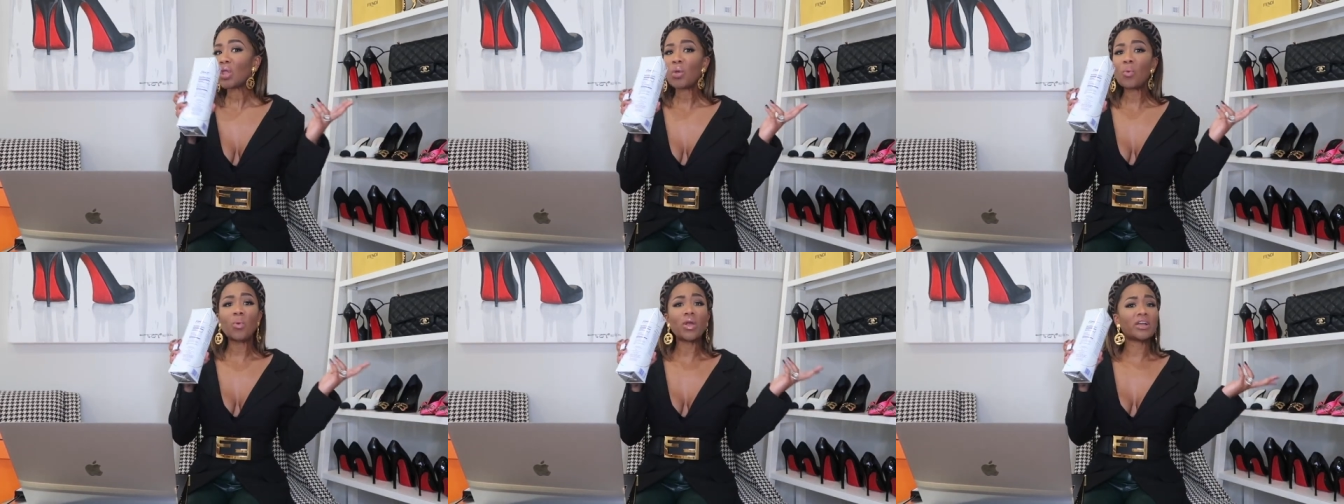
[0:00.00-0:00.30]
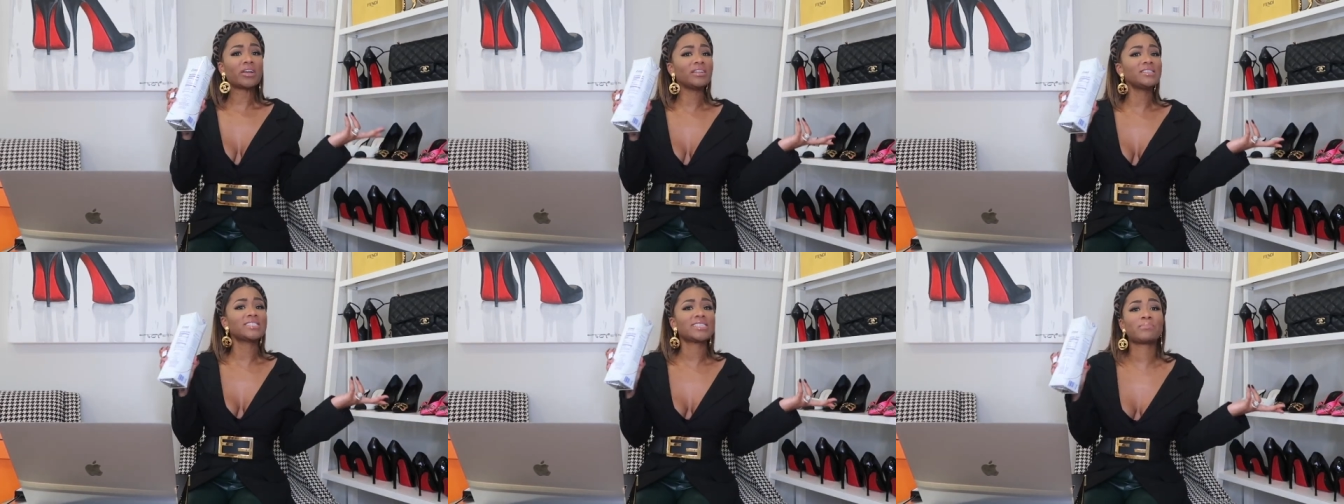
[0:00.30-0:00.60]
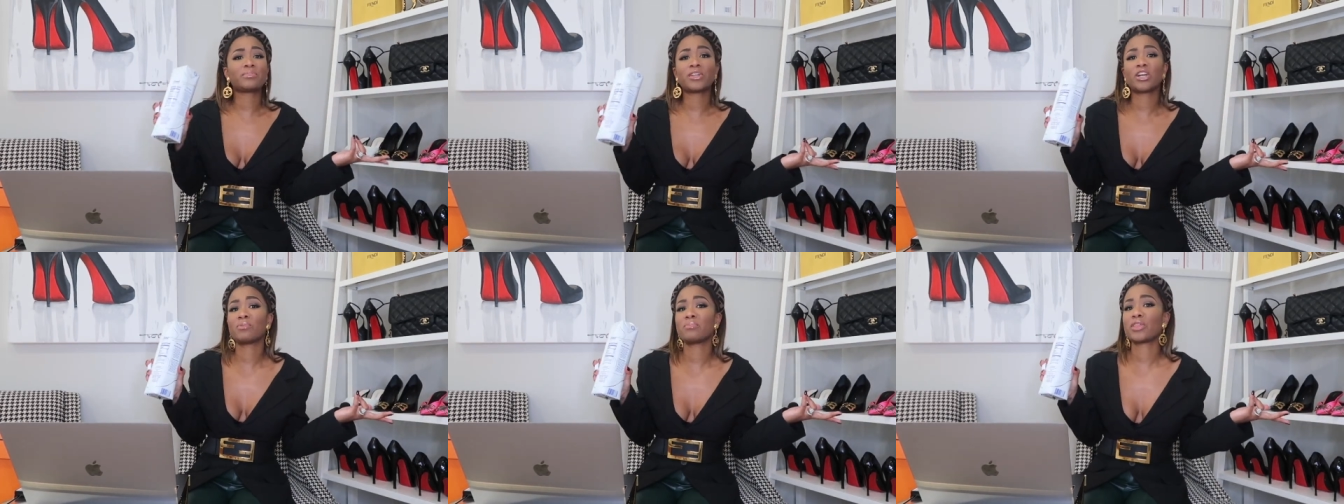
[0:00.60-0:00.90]
where I couldn't
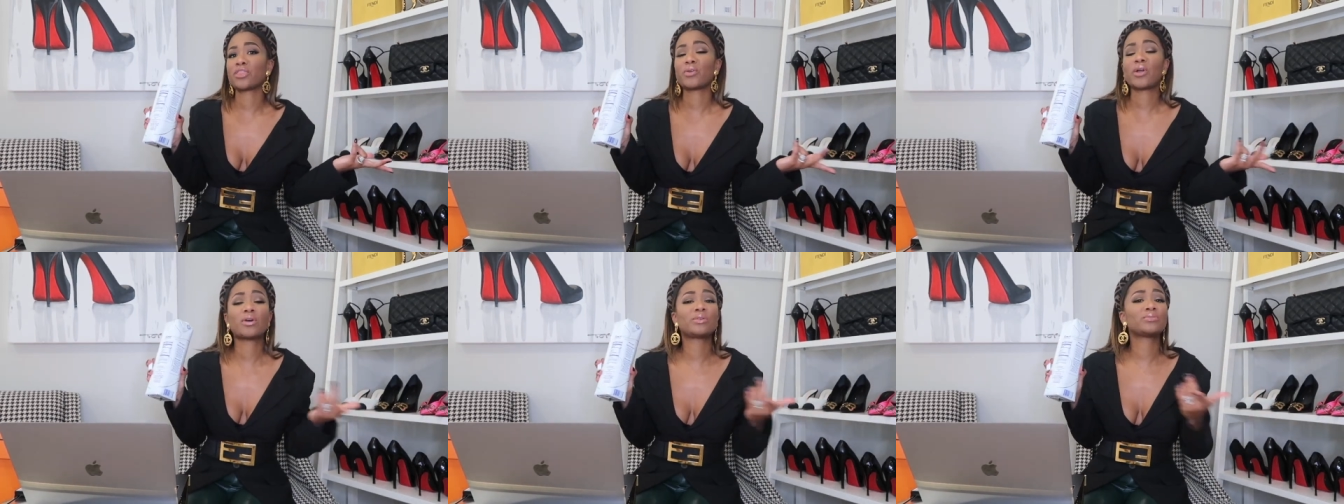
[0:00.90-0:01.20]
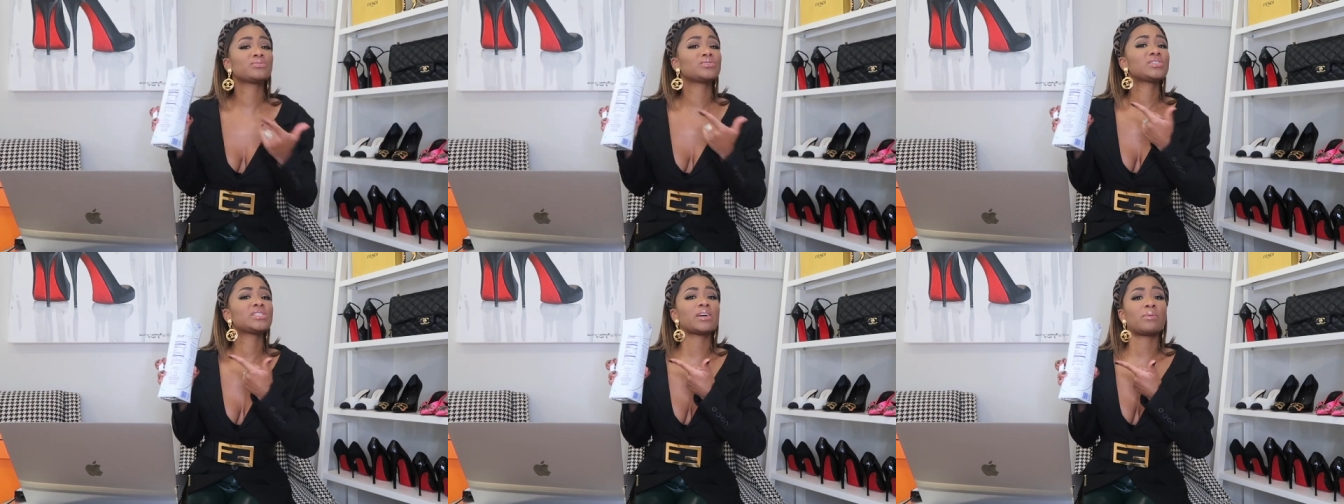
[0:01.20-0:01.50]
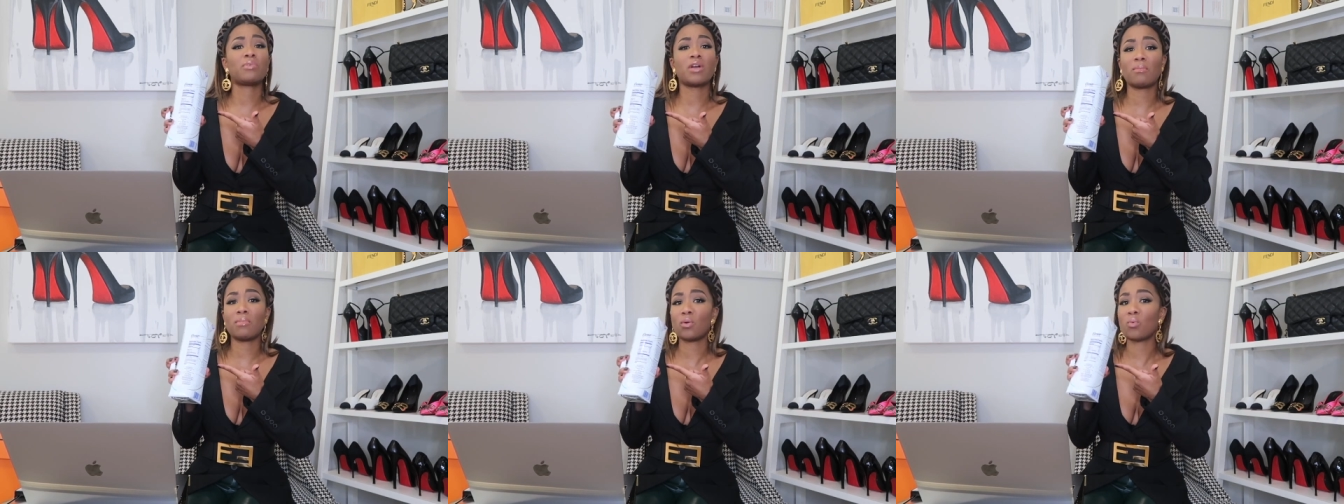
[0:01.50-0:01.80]
stop clearing my throat, so I
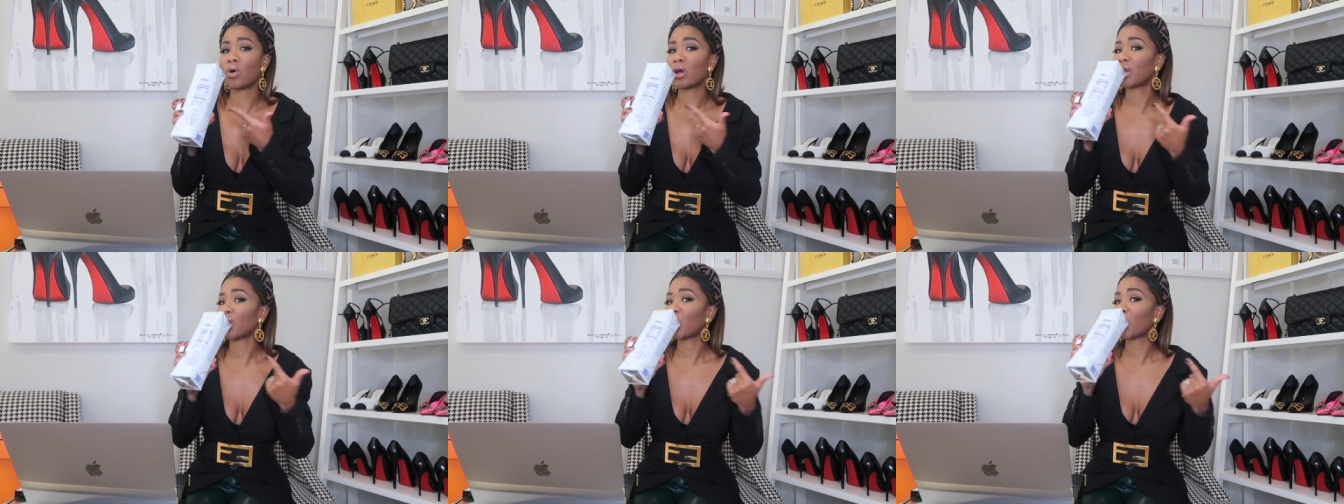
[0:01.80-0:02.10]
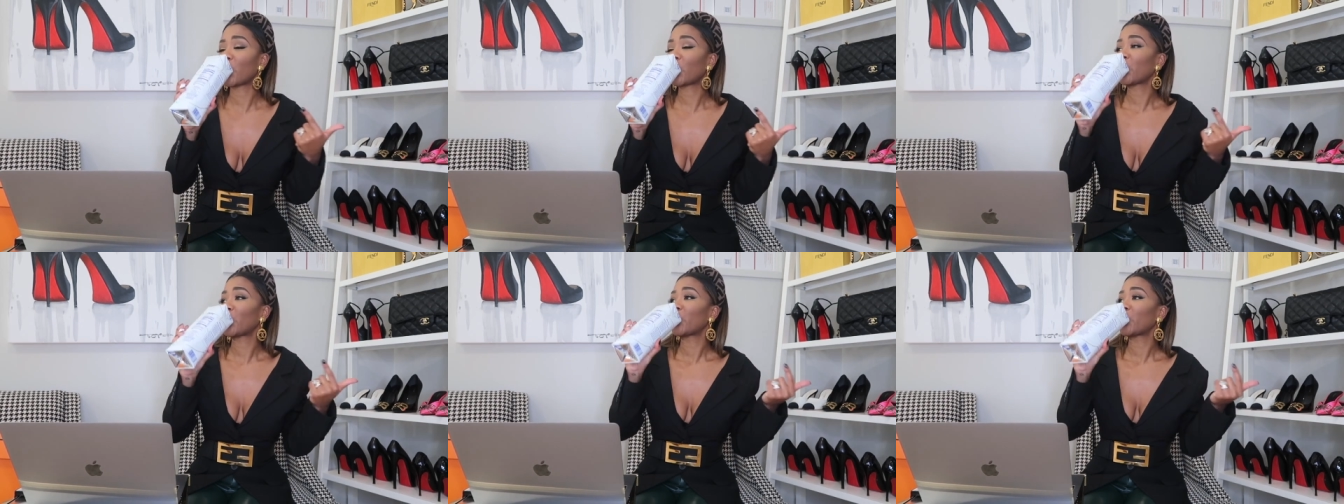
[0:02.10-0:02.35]
brought my water.